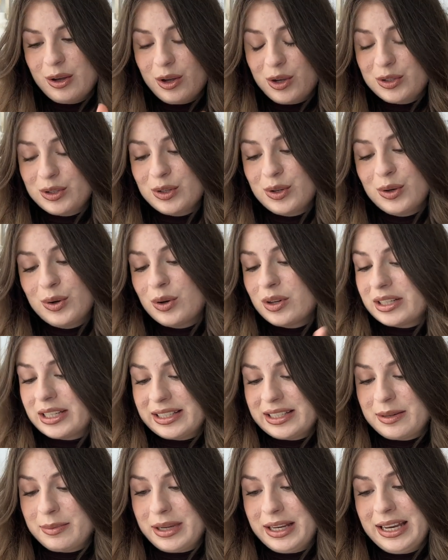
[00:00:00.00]
Also,
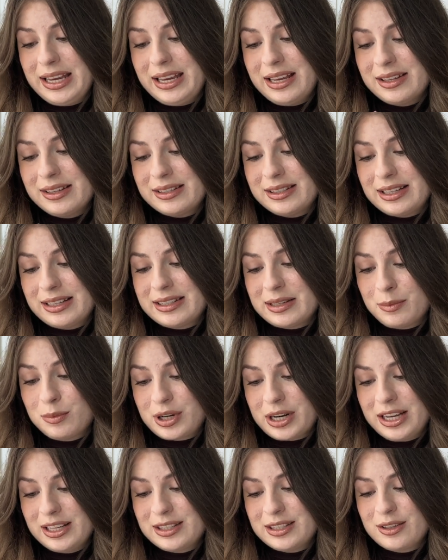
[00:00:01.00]
Tessa Bailey said some
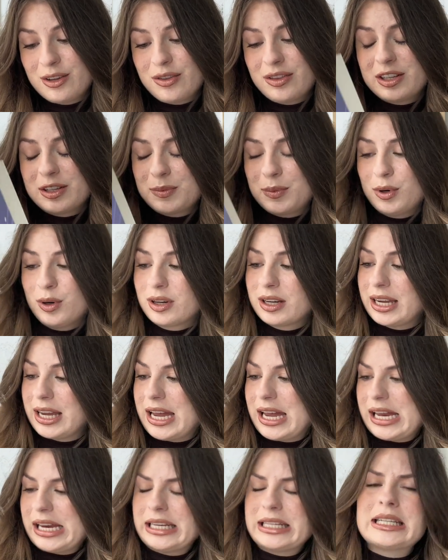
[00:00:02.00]
praise on this book,
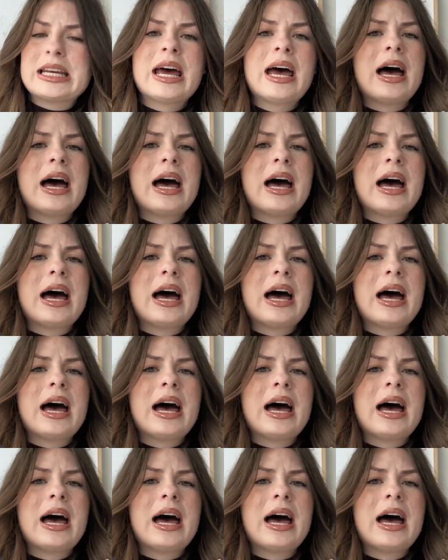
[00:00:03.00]
and